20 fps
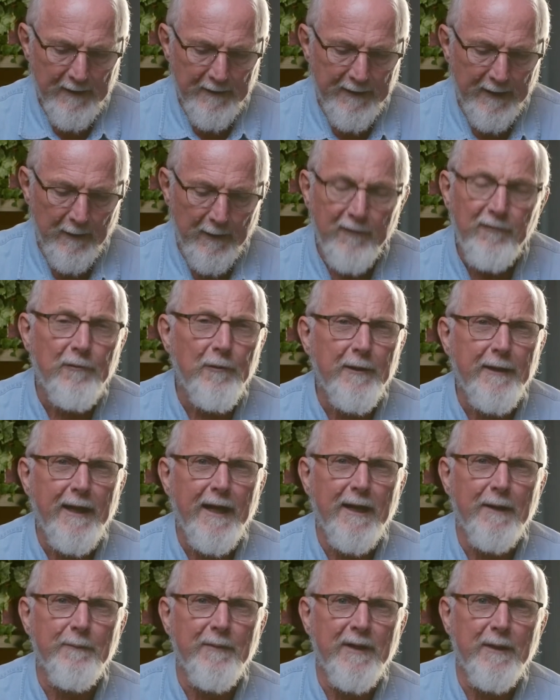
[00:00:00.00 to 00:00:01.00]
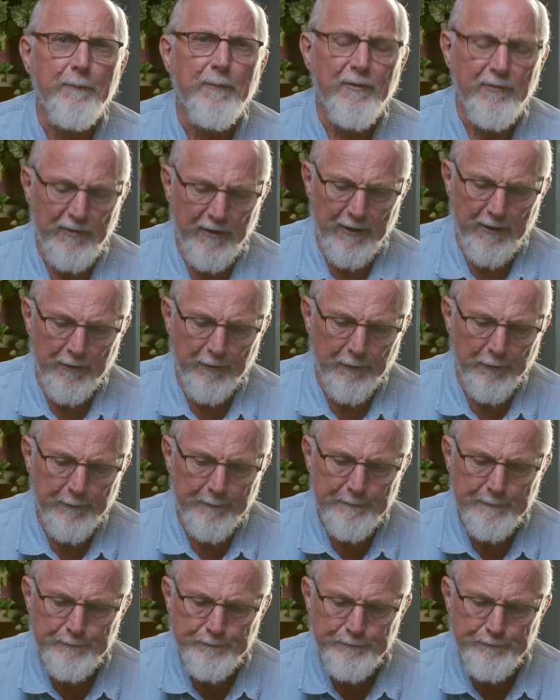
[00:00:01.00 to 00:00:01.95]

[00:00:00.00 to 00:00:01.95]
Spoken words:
Now let's look at them in particular.